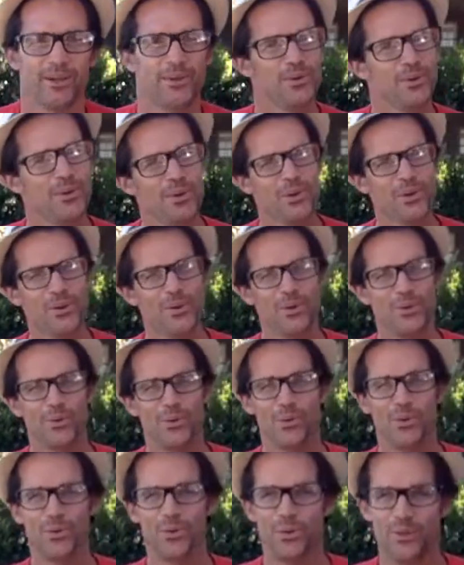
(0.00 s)

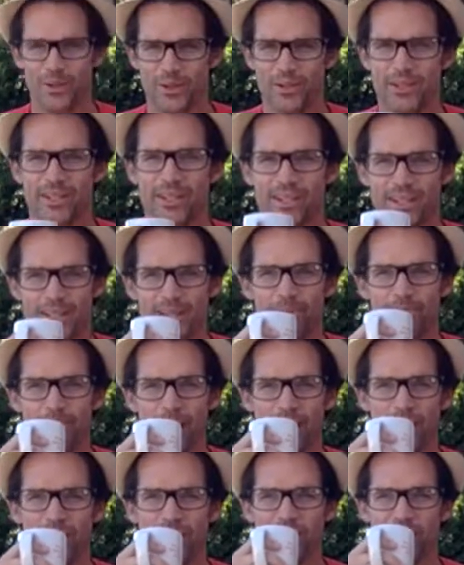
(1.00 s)
Woo!
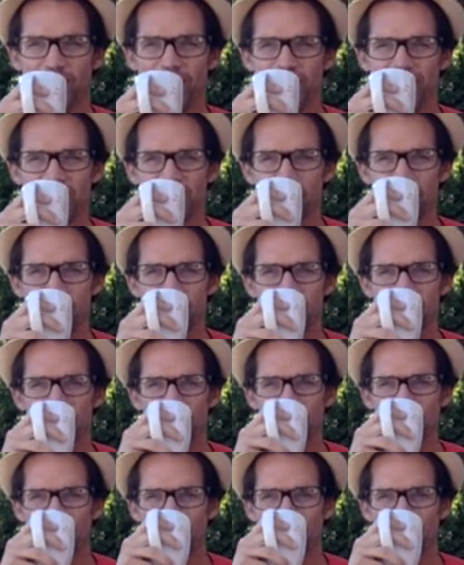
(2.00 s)
Bike rider needs a shower.